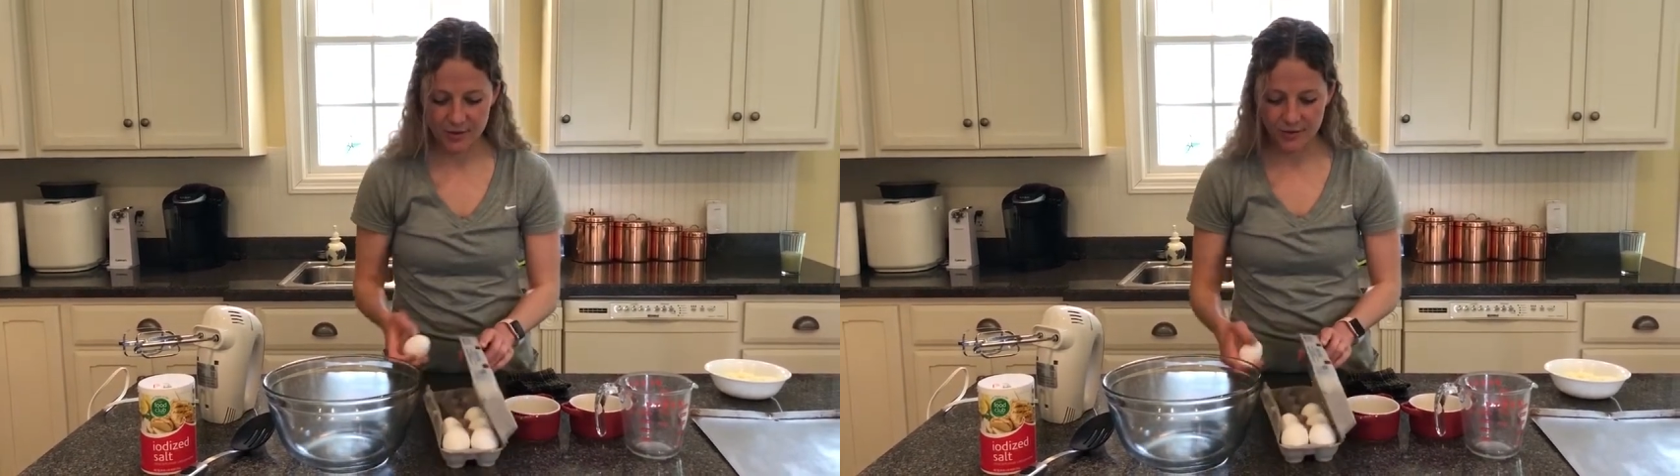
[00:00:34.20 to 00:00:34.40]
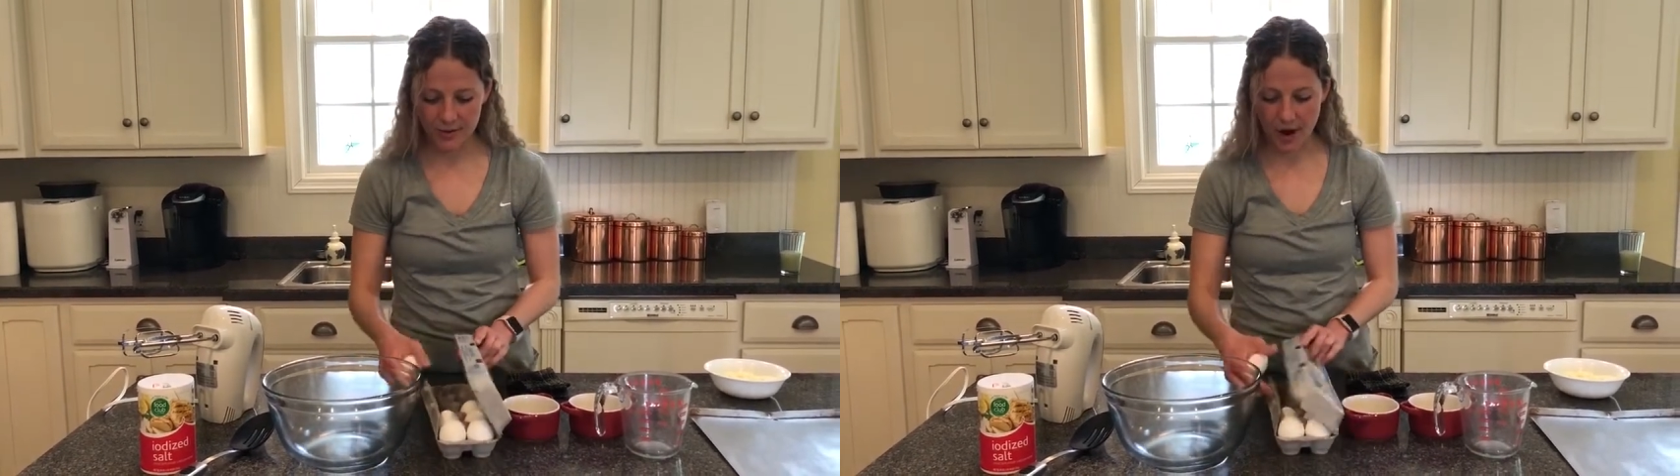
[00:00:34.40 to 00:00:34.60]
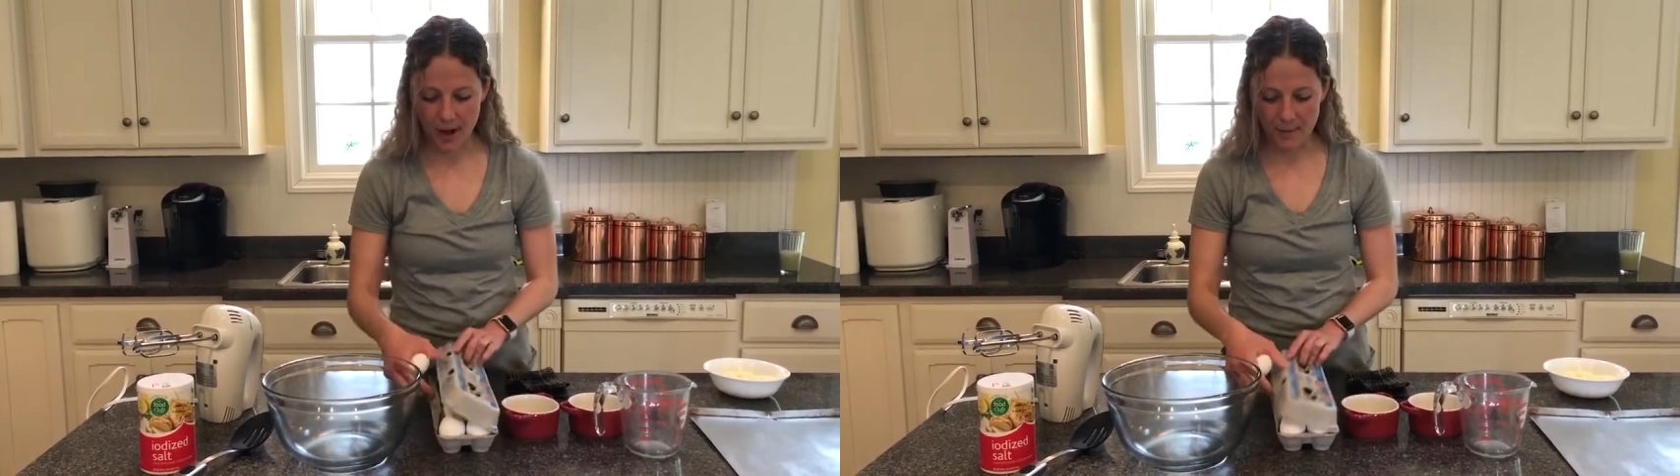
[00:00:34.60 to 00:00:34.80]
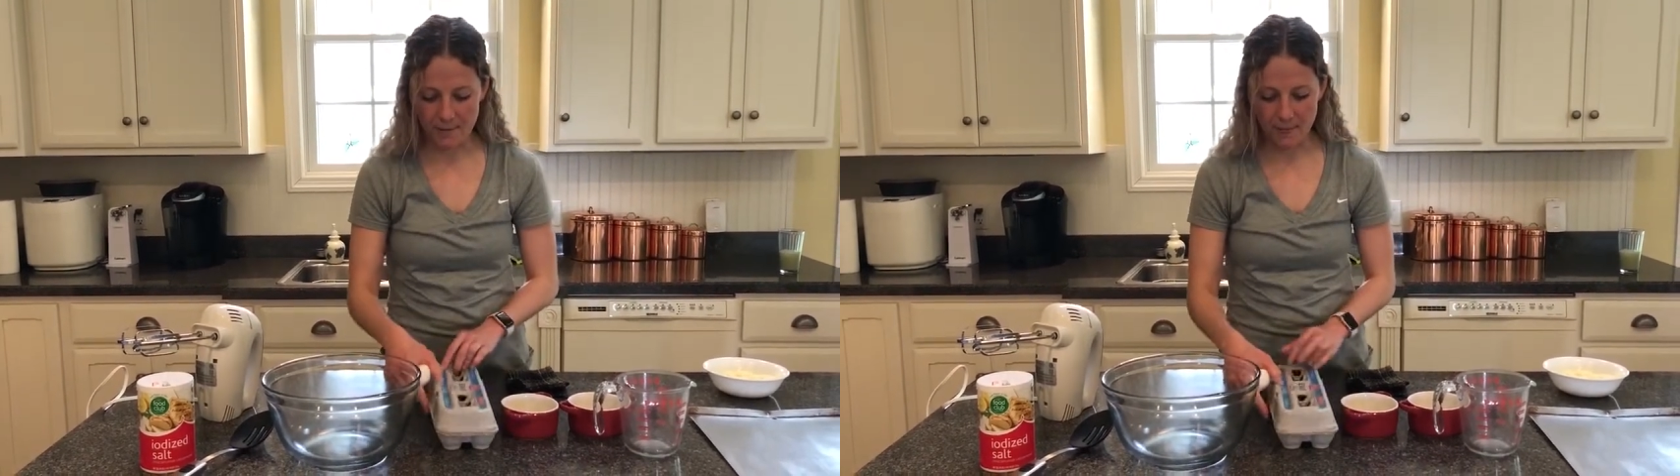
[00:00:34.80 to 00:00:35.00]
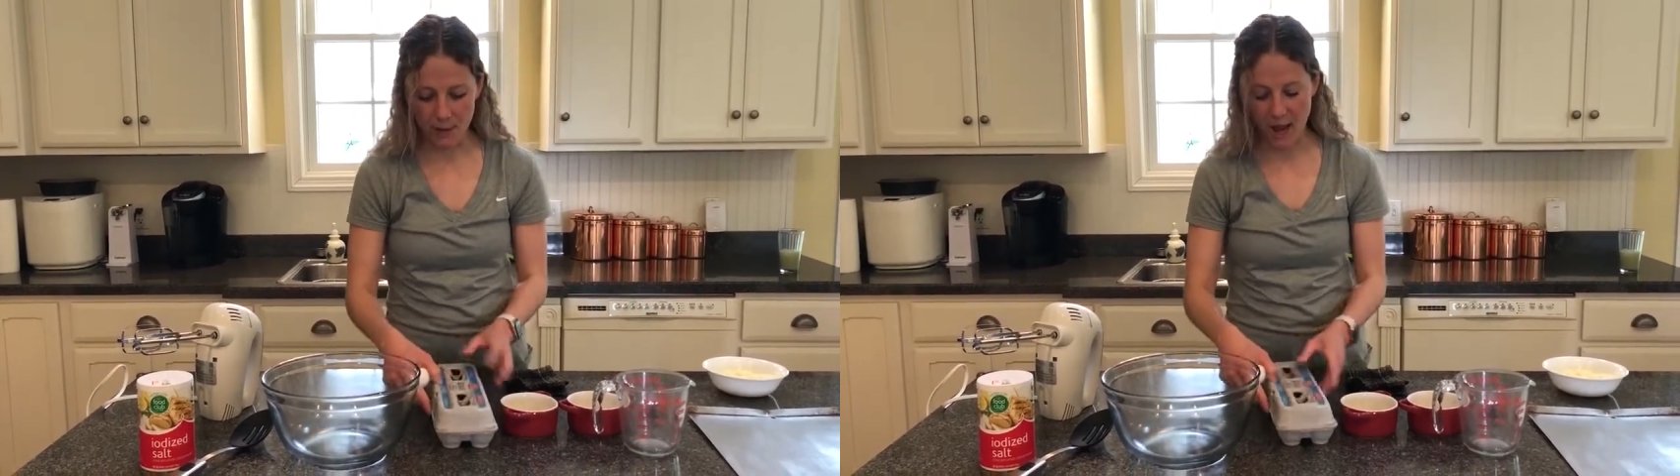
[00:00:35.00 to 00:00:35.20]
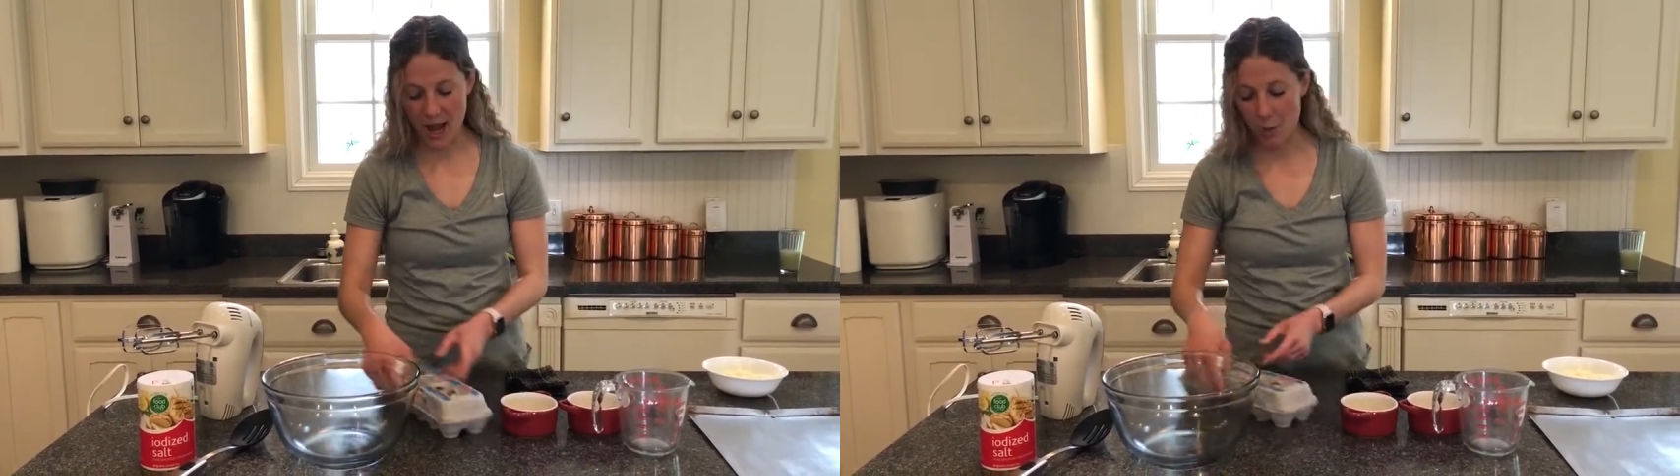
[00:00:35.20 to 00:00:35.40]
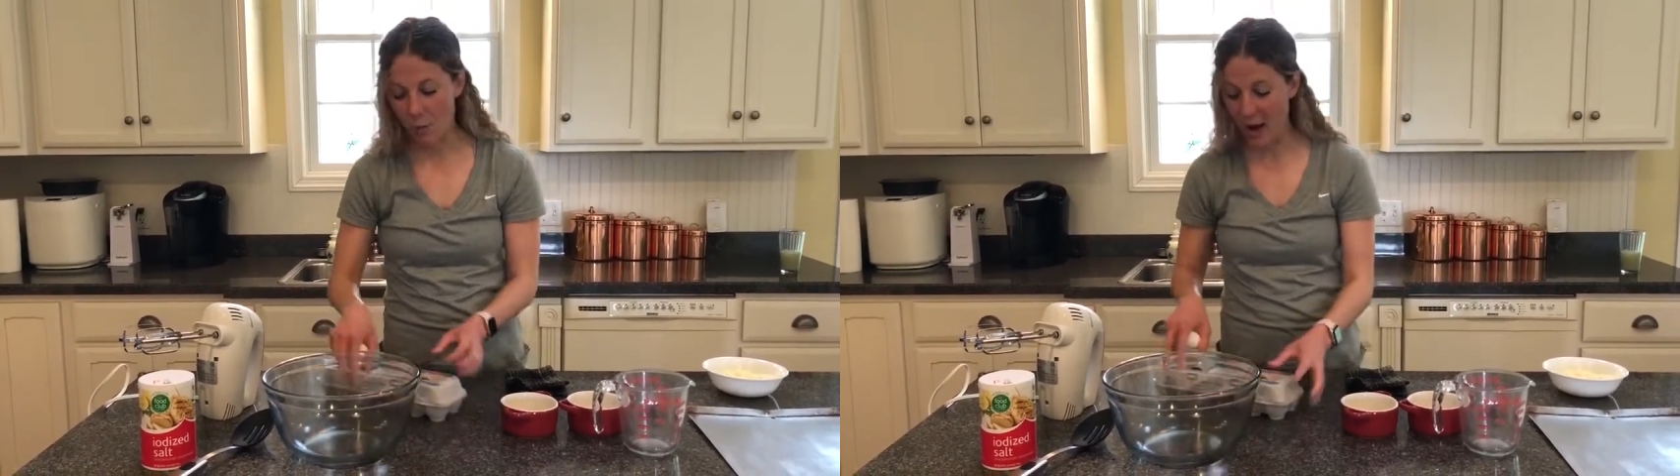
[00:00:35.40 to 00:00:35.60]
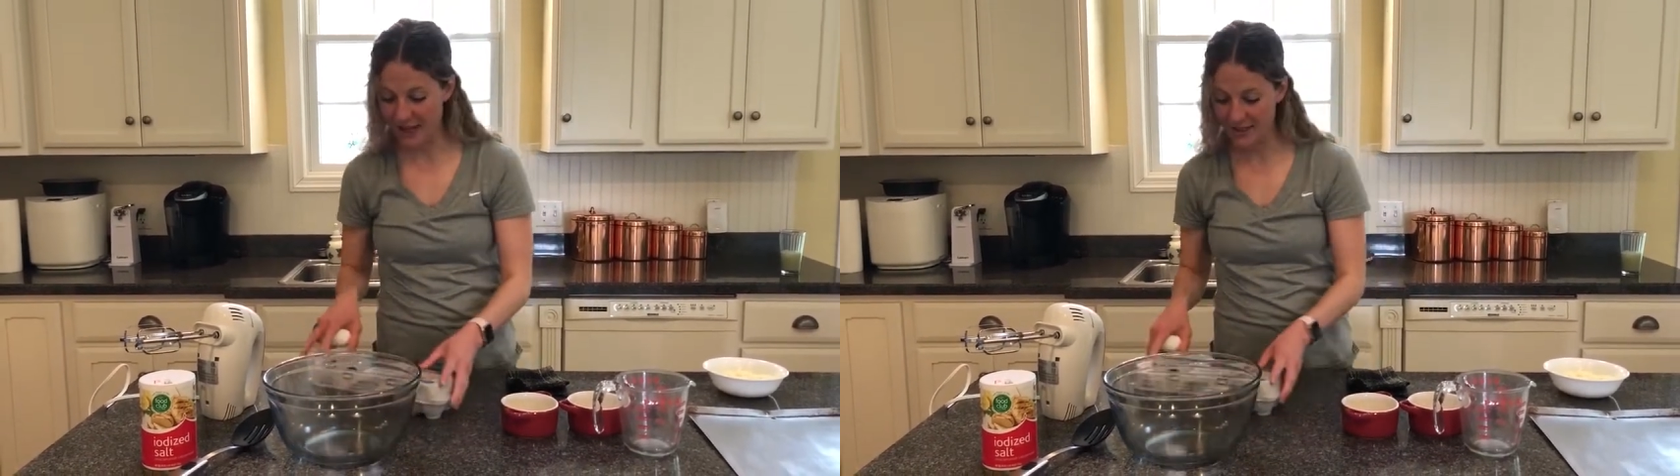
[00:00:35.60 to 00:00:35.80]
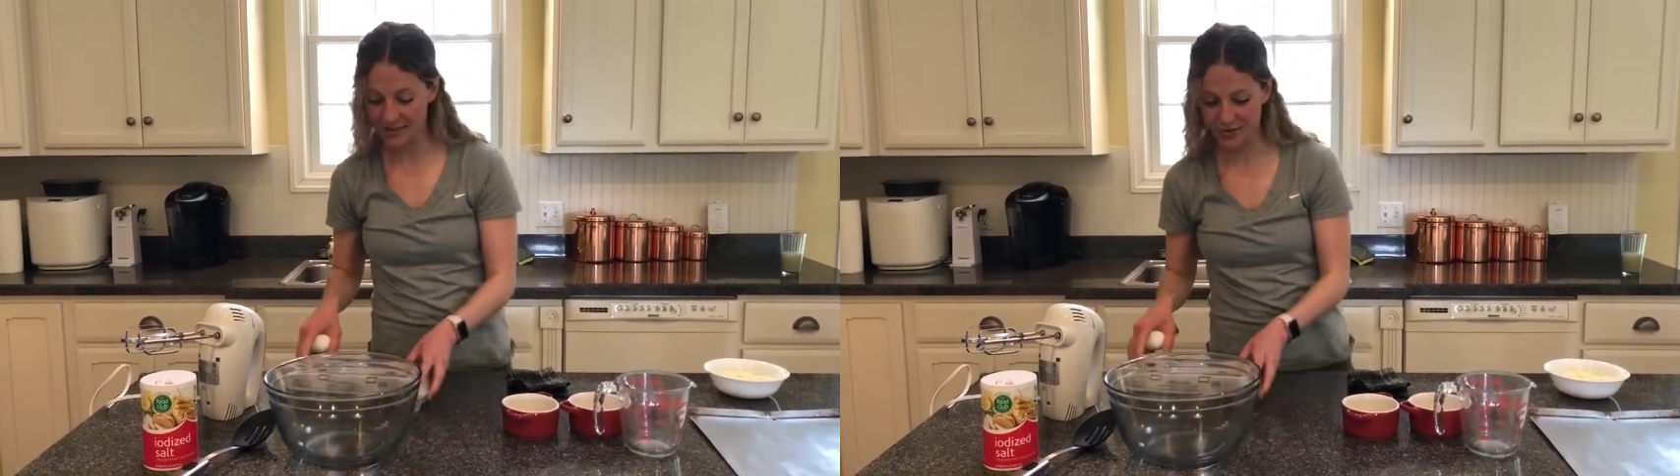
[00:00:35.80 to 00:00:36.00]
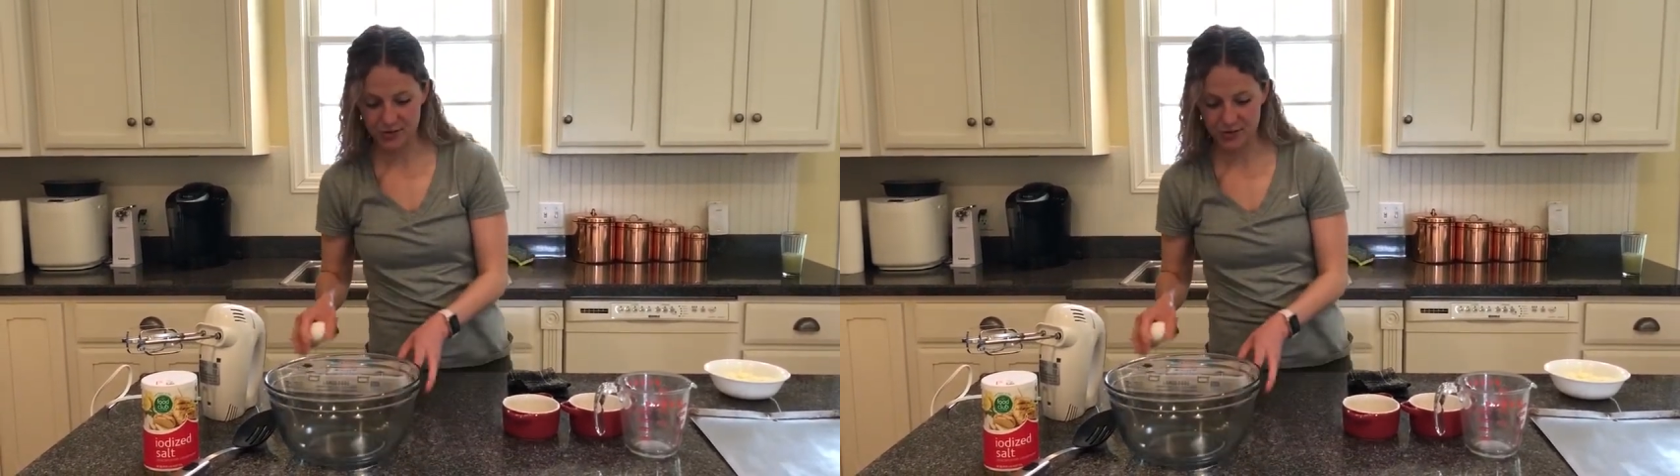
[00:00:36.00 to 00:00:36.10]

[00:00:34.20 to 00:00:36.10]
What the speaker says: from egg whites